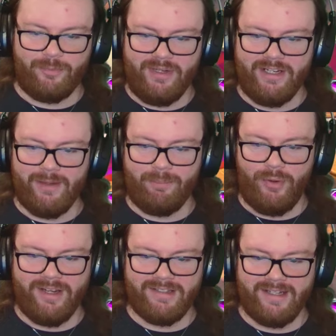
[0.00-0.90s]
being a
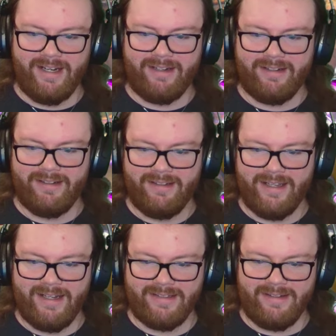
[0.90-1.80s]
point tank.
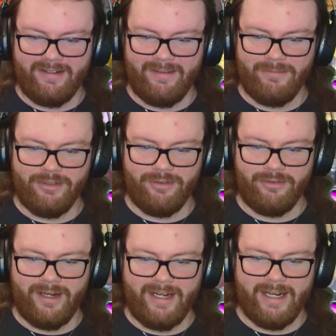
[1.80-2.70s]
That's all I'm doing
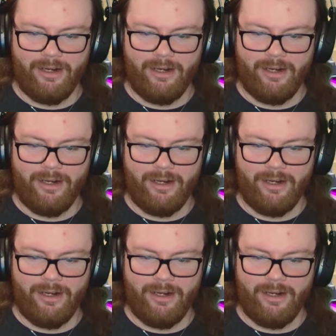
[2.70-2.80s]
right now. I'm